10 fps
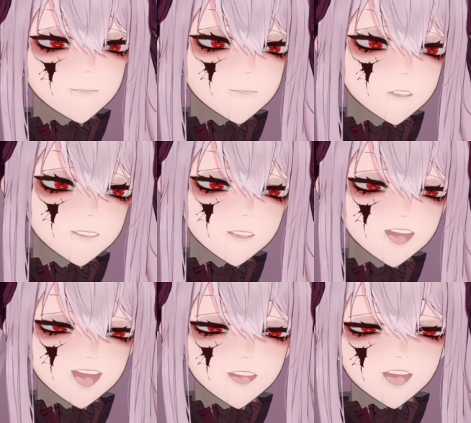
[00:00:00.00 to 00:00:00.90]
My
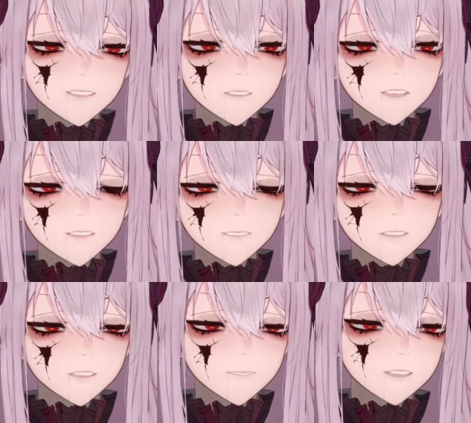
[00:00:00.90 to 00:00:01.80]
dad had one of those when I
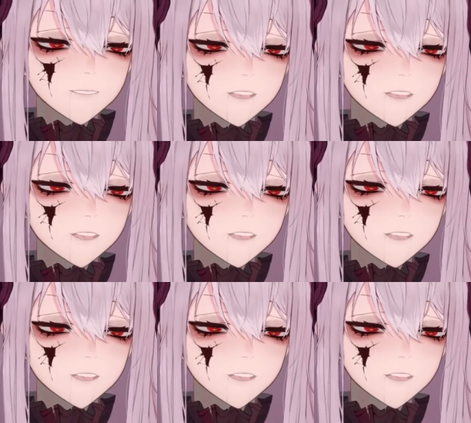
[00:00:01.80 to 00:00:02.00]
was younger,